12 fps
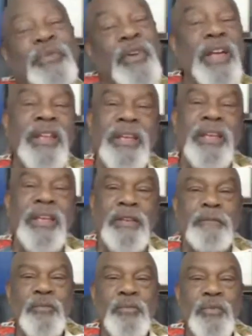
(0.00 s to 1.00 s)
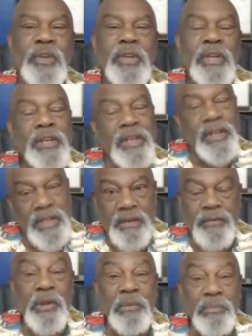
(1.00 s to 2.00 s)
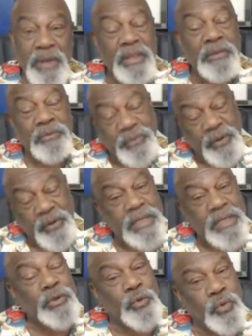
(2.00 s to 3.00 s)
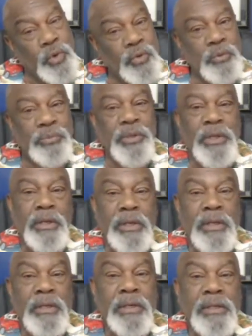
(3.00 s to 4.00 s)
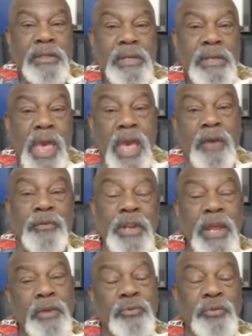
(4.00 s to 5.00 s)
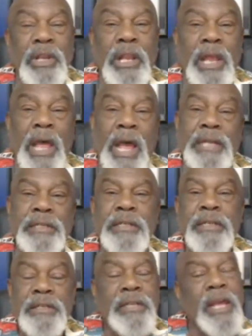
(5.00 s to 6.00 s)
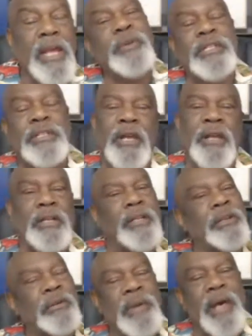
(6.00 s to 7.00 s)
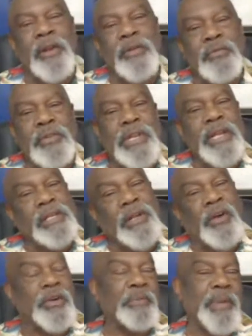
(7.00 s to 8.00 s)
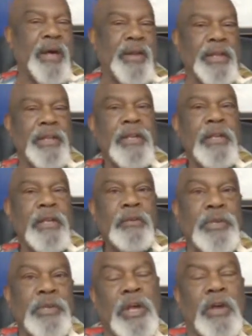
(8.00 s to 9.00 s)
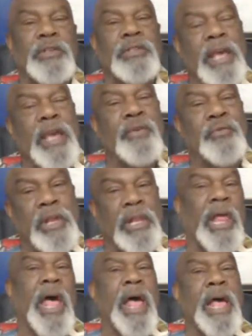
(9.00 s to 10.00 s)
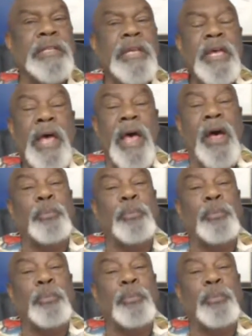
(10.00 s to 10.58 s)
the motherfuckers in group, after they realize it, they be chuckling about it when they talk about it. Because they realize how pumped they was being.